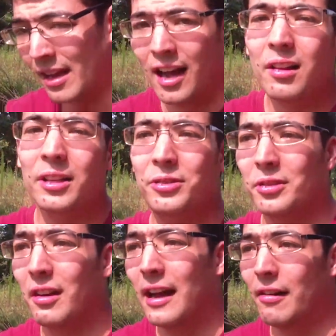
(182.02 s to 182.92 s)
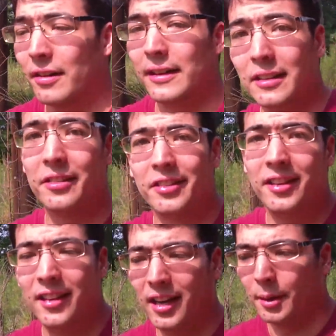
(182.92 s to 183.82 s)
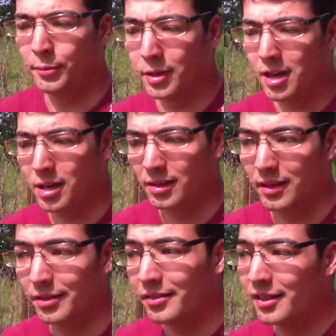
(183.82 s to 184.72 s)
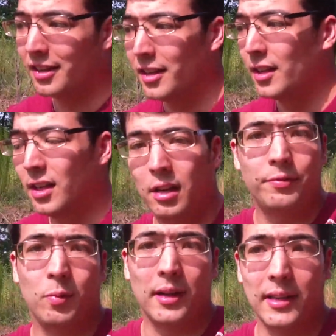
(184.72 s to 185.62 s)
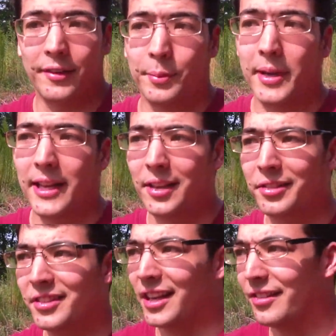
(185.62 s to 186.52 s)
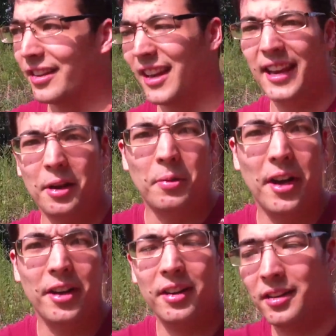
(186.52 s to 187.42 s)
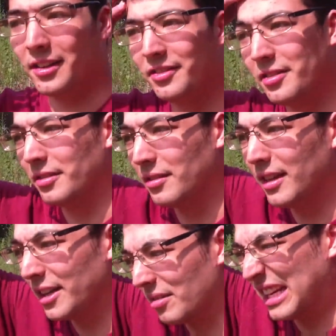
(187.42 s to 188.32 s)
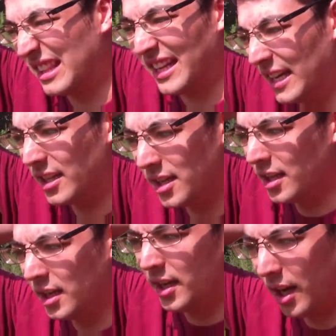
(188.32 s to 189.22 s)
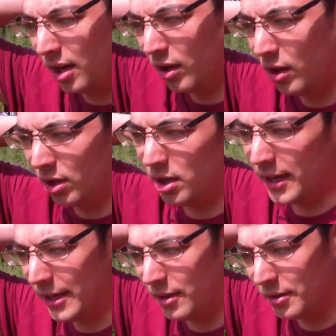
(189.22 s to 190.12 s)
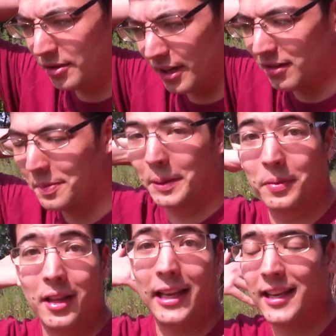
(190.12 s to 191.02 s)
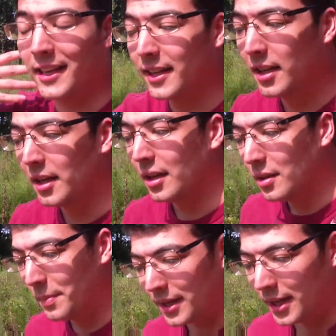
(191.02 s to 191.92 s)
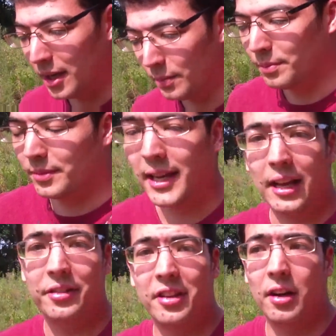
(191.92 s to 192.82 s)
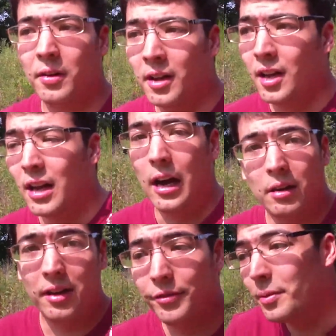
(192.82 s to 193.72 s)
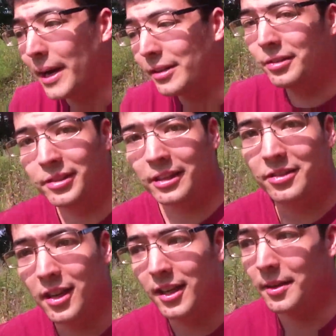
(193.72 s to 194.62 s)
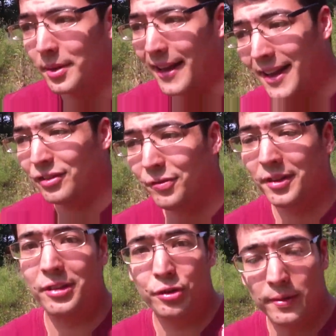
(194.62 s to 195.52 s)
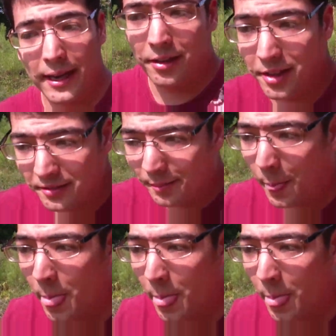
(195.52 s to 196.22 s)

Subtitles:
I'll let you know how it is, regardless of what everybody else says. Like, Haywire, I don't get that at all. I don't understand why people like it. But, yeah, so... I'll give you my two cents on it, but as for the trailer,